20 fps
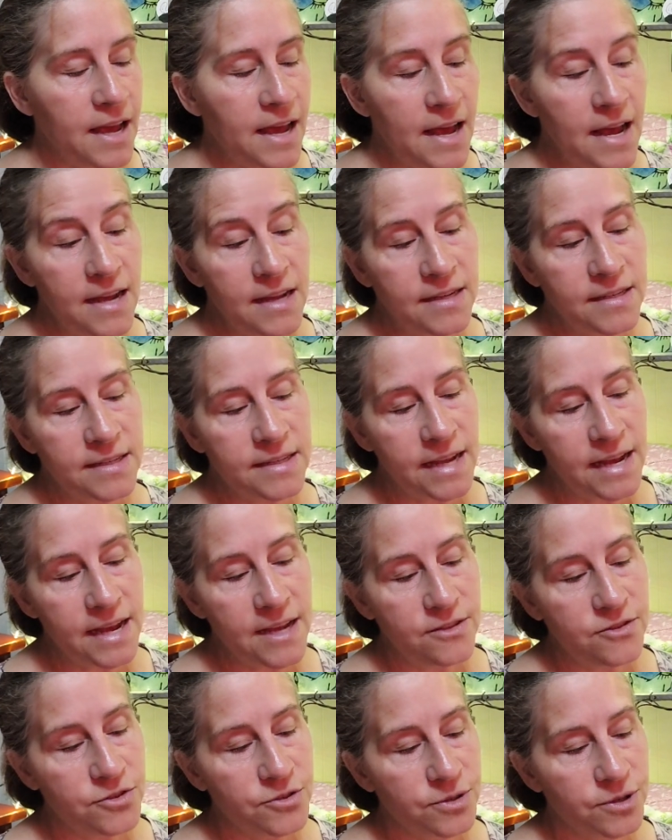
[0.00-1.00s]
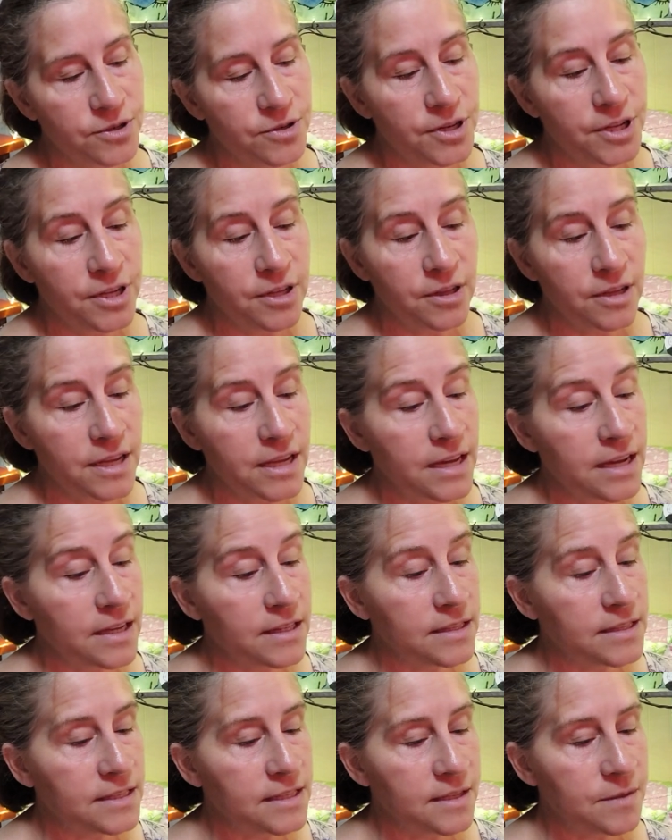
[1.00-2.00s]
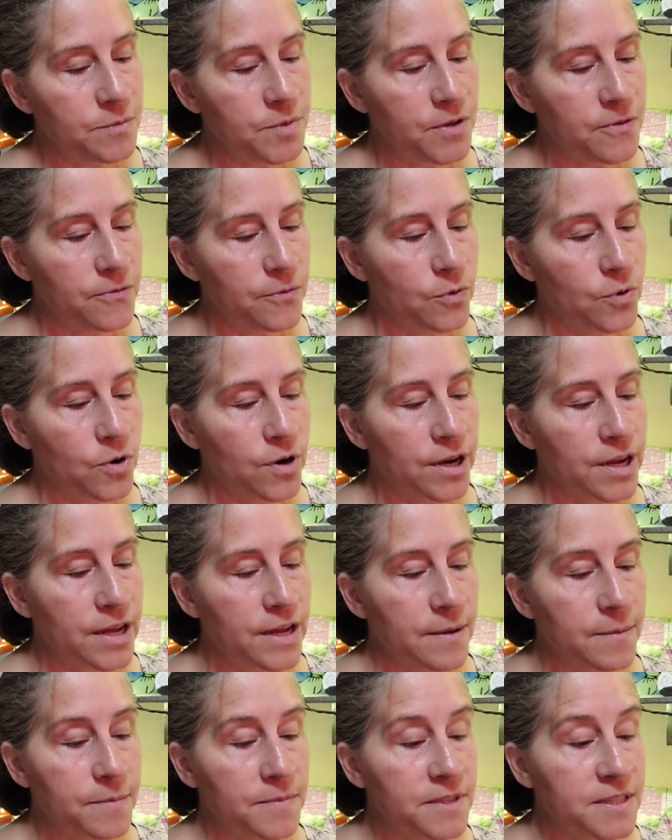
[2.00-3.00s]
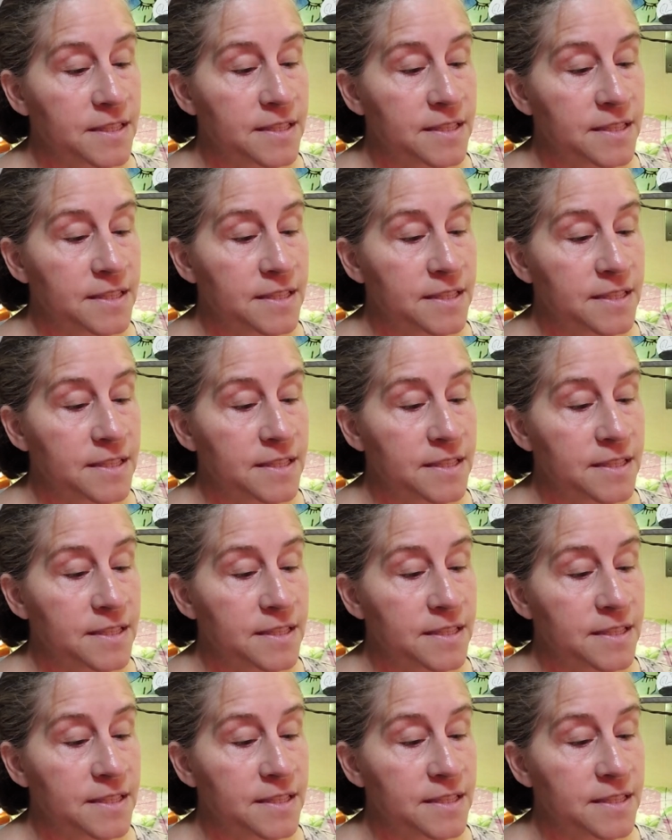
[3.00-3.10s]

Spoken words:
as Andronial King did before him,